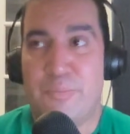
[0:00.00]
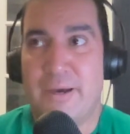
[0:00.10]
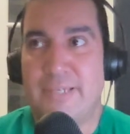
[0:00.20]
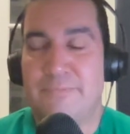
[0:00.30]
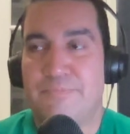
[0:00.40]

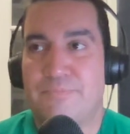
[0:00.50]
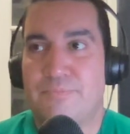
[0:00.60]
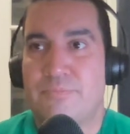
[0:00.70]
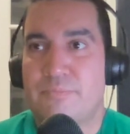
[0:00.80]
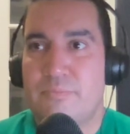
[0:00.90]
but
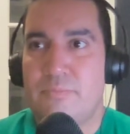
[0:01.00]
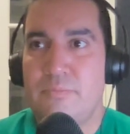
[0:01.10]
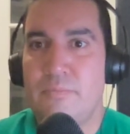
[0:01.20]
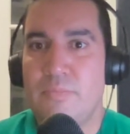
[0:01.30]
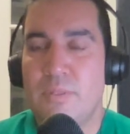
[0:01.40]

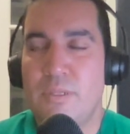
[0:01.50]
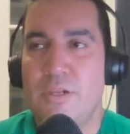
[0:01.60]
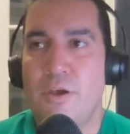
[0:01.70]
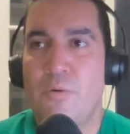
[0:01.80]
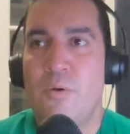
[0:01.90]
you
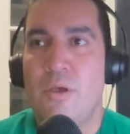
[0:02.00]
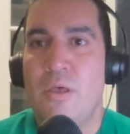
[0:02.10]
know,